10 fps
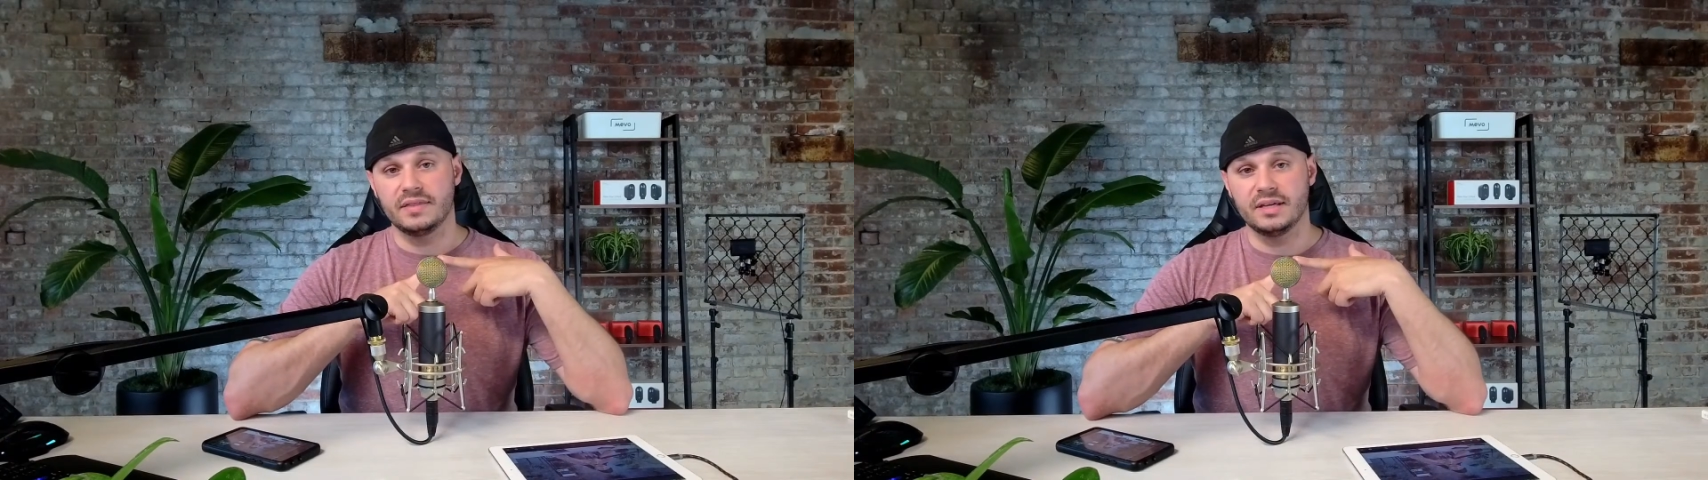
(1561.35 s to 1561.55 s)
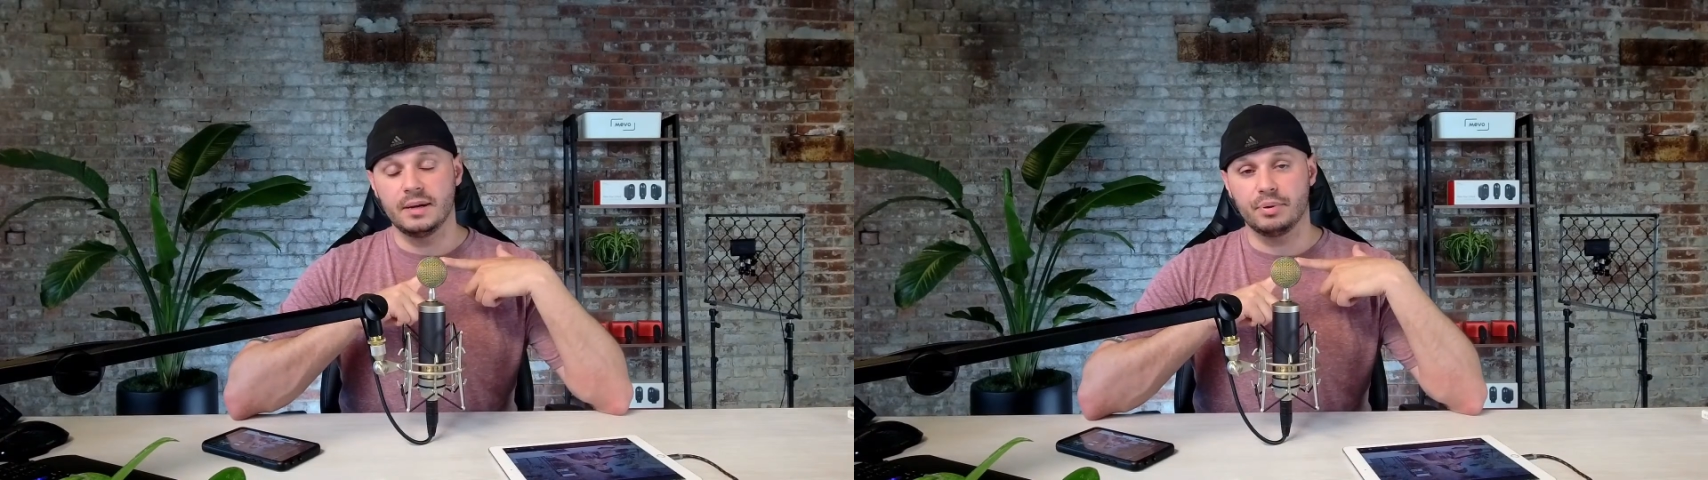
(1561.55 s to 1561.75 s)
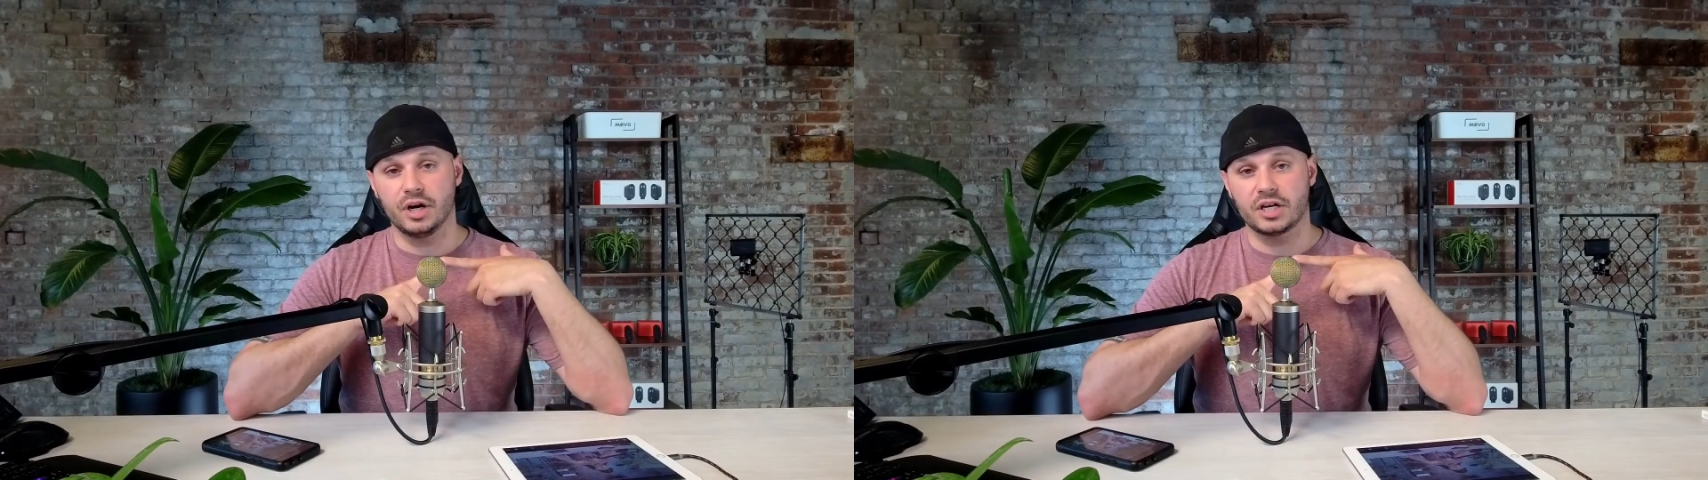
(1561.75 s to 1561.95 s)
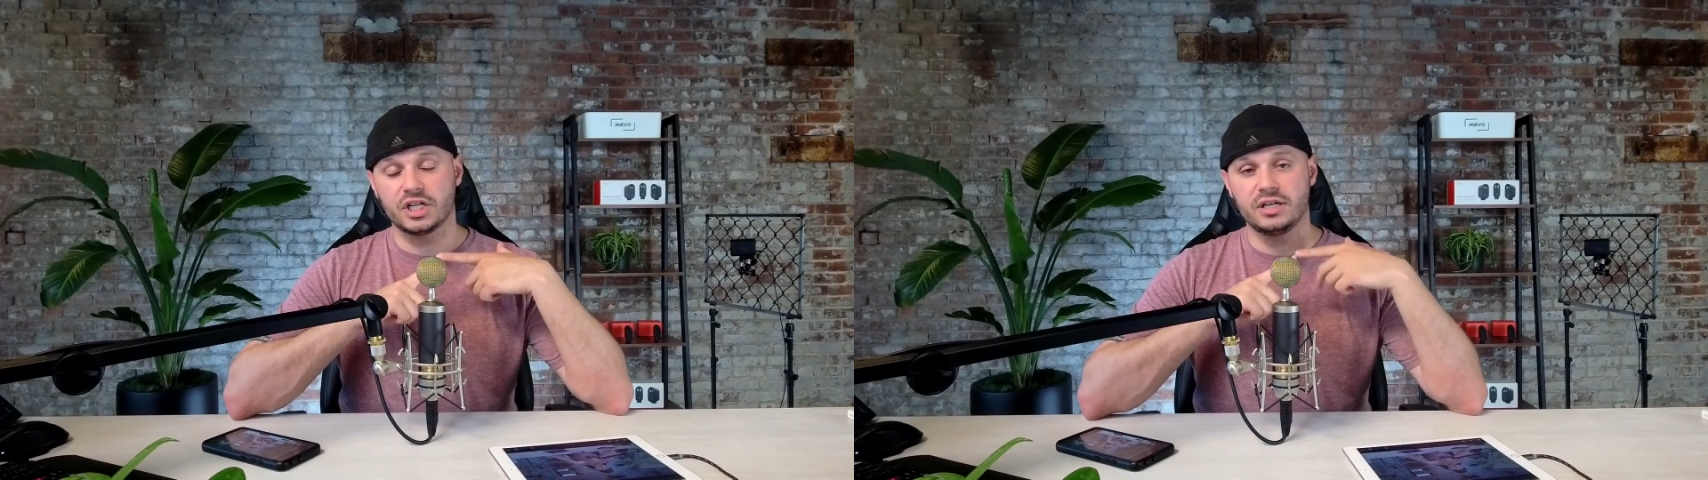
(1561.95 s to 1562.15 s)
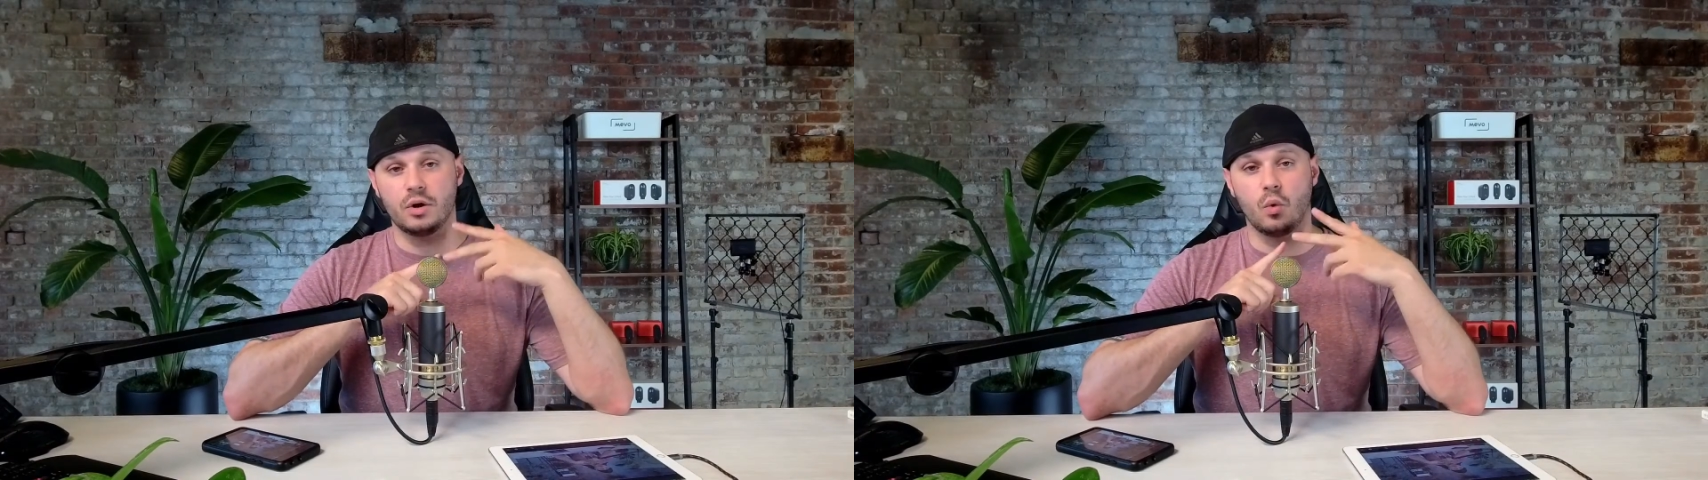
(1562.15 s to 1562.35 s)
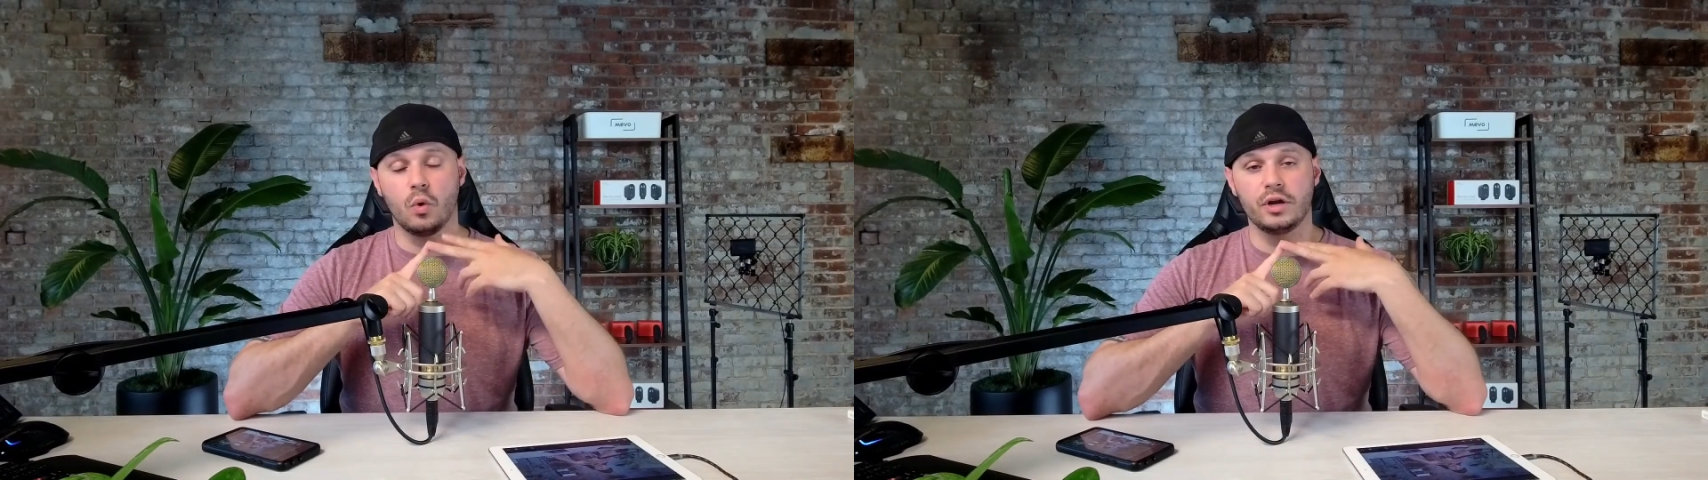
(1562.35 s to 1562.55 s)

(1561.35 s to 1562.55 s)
the production, or you